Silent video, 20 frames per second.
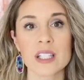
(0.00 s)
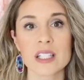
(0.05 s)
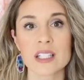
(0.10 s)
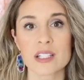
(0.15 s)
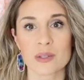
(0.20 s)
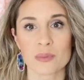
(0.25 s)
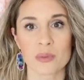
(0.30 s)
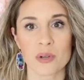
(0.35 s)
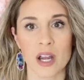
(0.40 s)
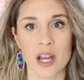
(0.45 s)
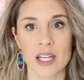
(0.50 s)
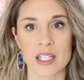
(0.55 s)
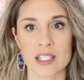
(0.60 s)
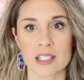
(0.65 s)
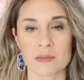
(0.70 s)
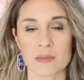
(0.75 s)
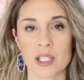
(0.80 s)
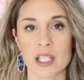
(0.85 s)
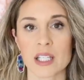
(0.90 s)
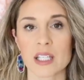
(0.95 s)

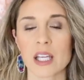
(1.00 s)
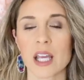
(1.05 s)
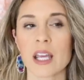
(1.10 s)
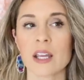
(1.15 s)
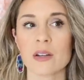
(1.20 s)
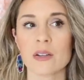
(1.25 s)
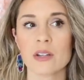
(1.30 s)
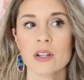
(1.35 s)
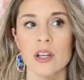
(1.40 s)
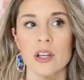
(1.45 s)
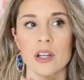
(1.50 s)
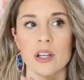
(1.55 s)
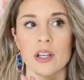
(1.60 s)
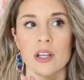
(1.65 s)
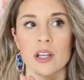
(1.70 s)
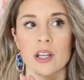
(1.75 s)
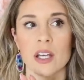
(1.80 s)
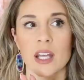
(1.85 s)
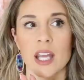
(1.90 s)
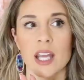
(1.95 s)
surprised me. It
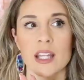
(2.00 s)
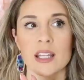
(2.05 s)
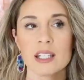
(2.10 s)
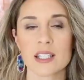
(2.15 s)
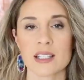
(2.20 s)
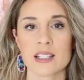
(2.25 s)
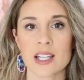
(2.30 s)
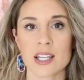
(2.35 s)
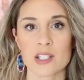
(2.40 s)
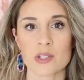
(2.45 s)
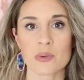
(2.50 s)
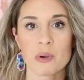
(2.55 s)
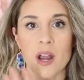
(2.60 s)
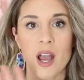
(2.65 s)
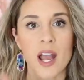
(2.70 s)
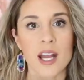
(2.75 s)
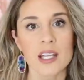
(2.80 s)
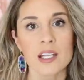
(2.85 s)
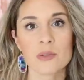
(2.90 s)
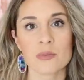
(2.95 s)
in the sense where
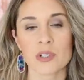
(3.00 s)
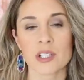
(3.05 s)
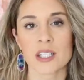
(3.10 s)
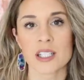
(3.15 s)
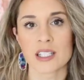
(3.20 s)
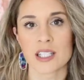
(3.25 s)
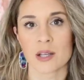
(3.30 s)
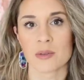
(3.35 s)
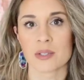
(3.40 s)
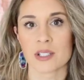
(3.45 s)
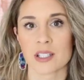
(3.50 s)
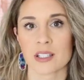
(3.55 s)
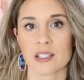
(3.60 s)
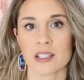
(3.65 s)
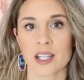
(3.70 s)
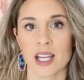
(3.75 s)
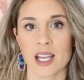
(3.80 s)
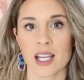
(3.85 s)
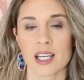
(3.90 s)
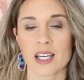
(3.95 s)
I didn't realize I was gonna
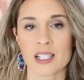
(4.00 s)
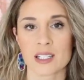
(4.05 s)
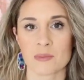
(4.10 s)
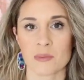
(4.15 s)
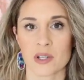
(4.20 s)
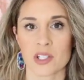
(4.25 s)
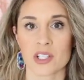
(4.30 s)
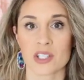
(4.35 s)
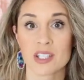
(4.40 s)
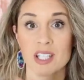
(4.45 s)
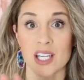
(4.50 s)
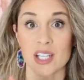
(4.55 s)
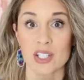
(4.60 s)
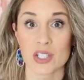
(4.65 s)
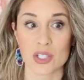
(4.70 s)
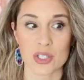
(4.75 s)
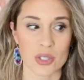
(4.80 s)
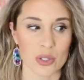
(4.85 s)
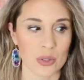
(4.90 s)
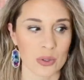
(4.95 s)
like it as much as I
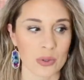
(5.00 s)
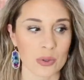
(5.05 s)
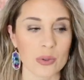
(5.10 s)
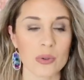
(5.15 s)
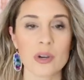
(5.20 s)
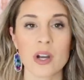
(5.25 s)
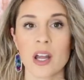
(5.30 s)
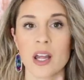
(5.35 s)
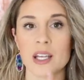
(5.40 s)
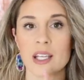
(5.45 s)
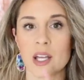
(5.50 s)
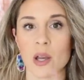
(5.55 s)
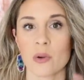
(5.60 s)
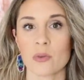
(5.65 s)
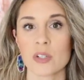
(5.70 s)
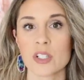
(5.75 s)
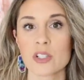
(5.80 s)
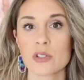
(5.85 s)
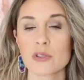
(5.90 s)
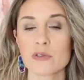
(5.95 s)
do. Now it
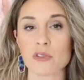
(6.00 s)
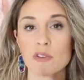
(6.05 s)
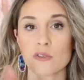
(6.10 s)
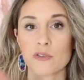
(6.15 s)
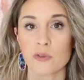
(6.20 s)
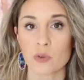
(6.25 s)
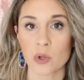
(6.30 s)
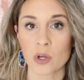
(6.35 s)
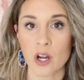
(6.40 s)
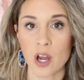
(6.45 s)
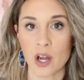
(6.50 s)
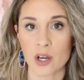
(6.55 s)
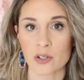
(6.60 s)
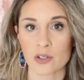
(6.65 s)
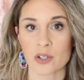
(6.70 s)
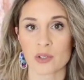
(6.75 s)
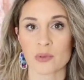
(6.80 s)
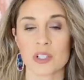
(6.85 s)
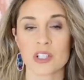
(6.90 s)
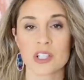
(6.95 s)
retails for
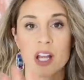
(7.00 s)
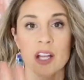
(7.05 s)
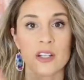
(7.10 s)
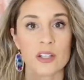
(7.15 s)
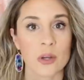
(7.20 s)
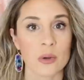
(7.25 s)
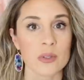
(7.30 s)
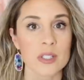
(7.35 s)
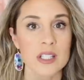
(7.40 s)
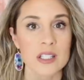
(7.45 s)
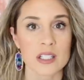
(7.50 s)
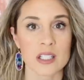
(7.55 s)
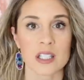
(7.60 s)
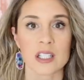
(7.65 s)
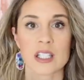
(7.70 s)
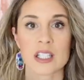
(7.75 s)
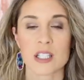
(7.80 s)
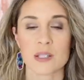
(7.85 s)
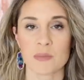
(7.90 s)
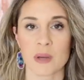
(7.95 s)
400 I know is still
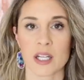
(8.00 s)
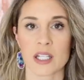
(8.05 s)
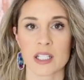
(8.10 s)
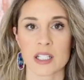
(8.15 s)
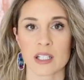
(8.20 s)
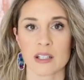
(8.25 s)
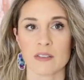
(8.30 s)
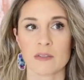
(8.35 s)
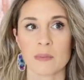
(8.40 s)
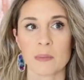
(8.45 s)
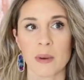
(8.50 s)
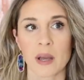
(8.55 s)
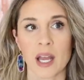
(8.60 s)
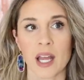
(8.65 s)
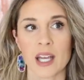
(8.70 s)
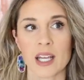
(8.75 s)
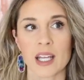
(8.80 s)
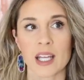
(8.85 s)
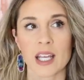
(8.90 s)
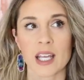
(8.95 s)
expensive,
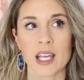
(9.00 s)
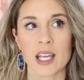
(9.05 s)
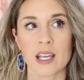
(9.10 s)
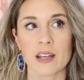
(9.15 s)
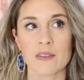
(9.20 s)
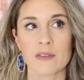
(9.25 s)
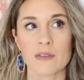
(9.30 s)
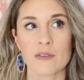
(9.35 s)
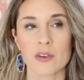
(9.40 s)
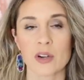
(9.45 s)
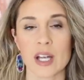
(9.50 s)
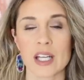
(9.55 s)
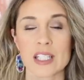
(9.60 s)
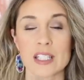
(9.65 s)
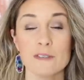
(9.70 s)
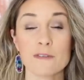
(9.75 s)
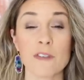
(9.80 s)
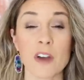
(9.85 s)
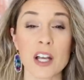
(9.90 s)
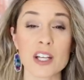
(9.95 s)
but for
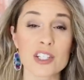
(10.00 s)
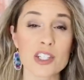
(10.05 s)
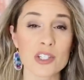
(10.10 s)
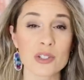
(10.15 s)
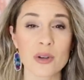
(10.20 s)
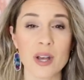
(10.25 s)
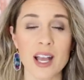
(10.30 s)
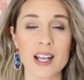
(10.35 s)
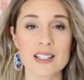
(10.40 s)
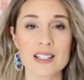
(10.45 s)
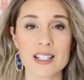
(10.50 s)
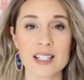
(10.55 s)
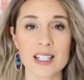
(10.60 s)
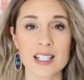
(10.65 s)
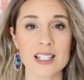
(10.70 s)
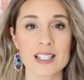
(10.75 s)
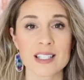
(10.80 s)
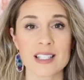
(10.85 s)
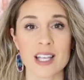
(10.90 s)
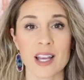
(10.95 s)
as functional as it
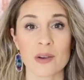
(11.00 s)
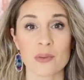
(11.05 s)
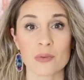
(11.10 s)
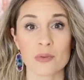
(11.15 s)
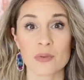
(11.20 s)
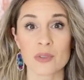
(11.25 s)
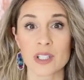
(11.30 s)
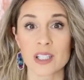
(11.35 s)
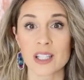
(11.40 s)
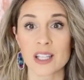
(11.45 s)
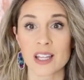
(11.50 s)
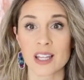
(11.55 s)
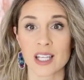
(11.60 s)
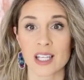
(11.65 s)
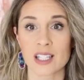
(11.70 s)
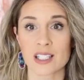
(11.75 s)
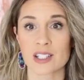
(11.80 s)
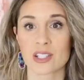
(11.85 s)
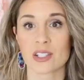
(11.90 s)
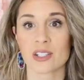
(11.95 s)
is, I really
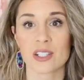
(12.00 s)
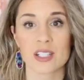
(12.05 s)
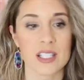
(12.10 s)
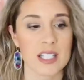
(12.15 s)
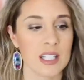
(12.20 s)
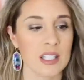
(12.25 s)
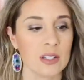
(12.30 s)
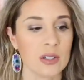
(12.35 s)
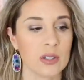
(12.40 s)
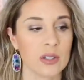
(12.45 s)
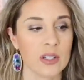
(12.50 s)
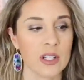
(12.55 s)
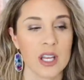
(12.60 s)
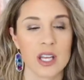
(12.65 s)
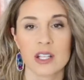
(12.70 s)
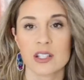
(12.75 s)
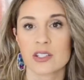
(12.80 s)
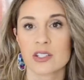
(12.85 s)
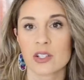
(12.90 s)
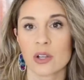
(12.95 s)
think it's a good deal.
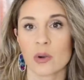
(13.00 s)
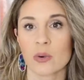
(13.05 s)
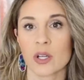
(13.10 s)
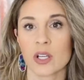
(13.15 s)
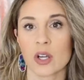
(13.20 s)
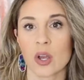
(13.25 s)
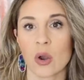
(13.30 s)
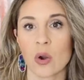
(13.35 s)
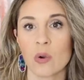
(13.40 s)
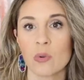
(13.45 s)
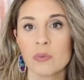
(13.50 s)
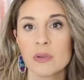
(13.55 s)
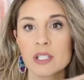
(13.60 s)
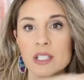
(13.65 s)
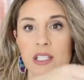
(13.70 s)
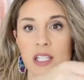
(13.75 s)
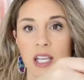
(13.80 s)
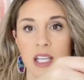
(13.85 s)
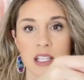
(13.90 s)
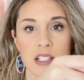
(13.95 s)
So it
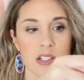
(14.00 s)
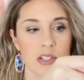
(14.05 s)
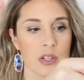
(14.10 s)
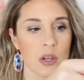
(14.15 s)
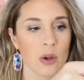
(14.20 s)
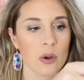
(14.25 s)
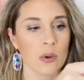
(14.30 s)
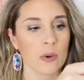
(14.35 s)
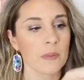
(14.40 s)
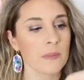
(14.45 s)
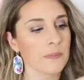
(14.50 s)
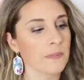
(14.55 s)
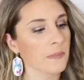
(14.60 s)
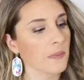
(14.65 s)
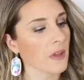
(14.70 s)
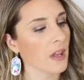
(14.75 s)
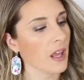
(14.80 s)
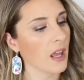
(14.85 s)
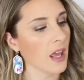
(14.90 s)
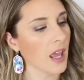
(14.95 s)
opens like so,
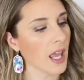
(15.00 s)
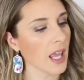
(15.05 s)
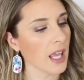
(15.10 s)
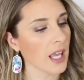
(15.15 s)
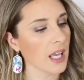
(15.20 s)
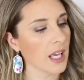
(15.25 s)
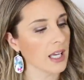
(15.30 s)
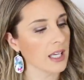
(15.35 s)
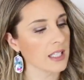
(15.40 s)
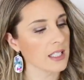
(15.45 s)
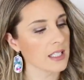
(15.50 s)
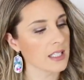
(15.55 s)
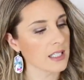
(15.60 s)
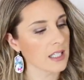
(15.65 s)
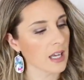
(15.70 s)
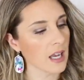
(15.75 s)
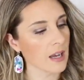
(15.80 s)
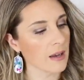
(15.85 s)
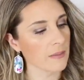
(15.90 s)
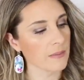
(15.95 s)
and
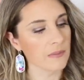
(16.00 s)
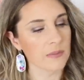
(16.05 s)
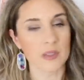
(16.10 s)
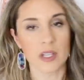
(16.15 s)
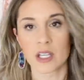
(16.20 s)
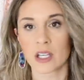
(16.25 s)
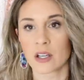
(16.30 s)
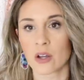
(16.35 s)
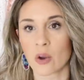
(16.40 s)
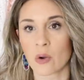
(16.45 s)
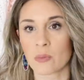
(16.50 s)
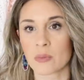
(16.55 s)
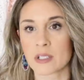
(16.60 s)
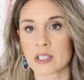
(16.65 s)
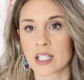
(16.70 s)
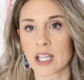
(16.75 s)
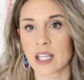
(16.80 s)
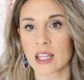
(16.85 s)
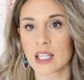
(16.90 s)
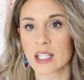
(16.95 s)
um, it
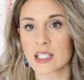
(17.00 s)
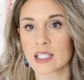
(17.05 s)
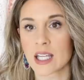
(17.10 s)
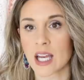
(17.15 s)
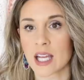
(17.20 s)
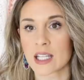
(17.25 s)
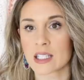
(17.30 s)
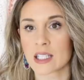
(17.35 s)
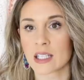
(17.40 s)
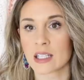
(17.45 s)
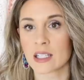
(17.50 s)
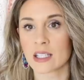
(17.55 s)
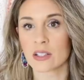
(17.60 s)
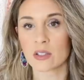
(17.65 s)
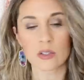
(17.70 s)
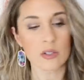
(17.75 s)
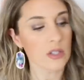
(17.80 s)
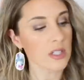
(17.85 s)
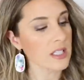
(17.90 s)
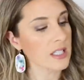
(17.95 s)
opens like this. It has a
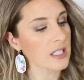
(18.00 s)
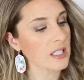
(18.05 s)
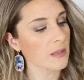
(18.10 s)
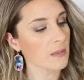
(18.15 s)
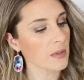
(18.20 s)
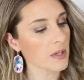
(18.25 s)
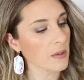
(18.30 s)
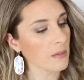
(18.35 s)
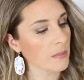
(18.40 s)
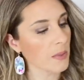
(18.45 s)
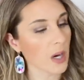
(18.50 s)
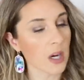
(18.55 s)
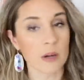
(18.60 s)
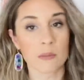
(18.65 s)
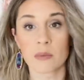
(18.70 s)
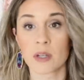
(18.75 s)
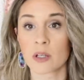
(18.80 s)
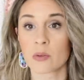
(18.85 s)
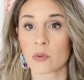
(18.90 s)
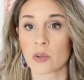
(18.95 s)
little zip
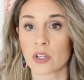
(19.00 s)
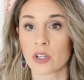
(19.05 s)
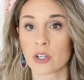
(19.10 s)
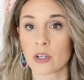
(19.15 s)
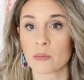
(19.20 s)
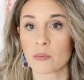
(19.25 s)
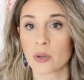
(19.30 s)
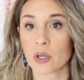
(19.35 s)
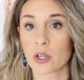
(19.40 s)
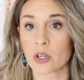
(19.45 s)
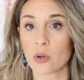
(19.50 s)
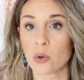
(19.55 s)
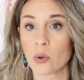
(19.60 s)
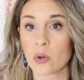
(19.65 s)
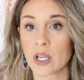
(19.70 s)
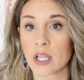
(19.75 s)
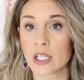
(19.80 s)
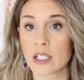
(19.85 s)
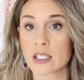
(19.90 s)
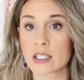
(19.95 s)
compartment where you can put
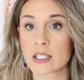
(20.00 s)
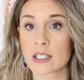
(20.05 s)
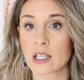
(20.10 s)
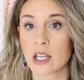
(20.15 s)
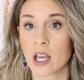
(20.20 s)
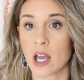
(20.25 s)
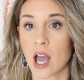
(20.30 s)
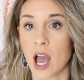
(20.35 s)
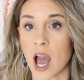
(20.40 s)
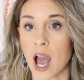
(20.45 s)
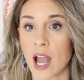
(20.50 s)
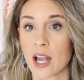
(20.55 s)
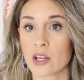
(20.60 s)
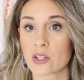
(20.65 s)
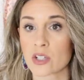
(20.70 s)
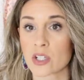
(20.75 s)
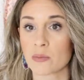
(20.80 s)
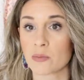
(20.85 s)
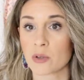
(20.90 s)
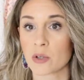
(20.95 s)
coins. I
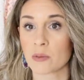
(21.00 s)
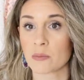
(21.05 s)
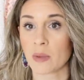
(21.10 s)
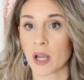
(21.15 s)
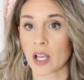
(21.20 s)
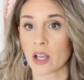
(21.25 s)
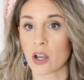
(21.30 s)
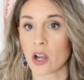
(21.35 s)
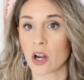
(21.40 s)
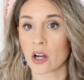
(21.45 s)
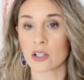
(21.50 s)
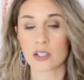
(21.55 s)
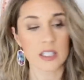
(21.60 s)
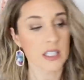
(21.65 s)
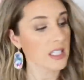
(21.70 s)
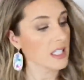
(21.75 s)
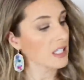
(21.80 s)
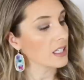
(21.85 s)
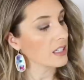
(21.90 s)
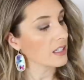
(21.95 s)
usually put my
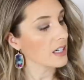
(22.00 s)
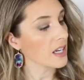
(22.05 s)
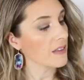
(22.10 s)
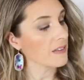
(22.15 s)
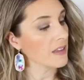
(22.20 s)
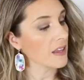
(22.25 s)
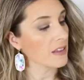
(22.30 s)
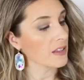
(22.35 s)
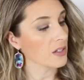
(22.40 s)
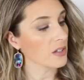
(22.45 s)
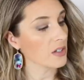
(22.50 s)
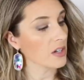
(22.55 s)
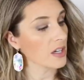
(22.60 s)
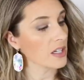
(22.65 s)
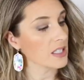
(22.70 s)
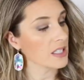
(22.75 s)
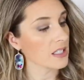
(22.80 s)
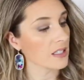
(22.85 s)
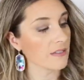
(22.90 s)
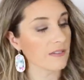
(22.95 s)
cards here and then there
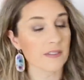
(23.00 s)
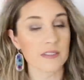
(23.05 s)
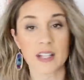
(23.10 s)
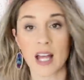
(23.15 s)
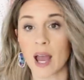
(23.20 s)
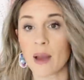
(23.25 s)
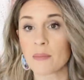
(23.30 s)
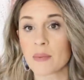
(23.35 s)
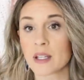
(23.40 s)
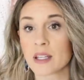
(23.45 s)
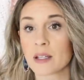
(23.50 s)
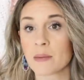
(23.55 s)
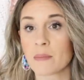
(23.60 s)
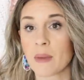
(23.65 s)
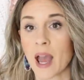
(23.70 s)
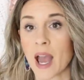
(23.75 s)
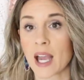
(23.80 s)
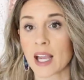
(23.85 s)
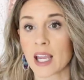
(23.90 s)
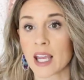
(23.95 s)
is a flap in the
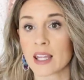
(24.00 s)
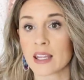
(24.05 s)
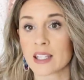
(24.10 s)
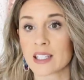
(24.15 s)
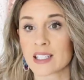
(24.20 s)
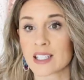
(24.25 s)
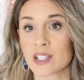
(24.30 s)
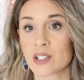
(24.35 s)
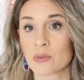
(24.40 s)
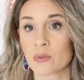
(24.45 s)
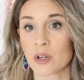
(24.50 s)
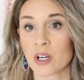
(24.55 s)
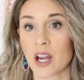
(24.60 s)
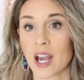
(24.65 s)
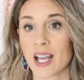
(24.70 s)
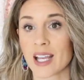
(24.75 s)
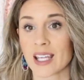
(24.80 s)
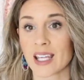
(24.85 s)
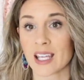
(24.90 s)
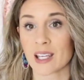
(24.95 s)
back and this is where
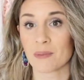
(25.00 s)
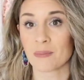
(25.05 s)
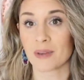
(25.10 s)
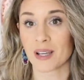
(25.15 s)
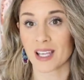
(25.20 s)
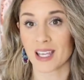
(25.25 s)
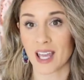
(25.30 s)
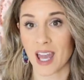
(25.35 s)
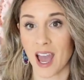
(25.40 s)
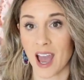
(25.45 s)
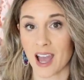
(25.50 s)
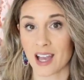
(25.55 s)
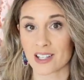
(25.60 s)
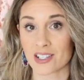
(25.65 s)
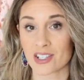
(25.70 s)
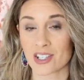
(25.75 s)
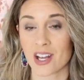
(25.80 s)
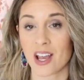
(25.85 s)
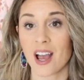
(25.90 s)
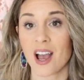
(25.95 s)
I keep
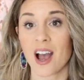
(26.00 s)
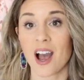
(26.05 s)
cash.